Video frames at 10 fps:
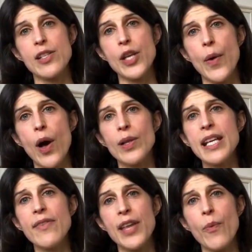so I'll
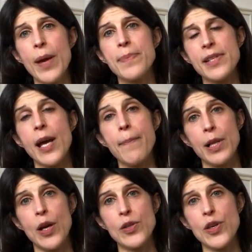leave their website
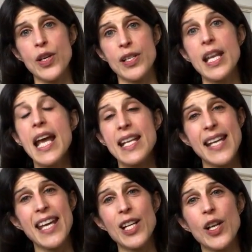below so you can
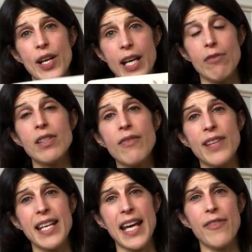take a look.
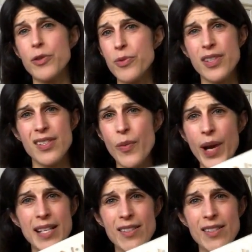Lovely gift, or just a way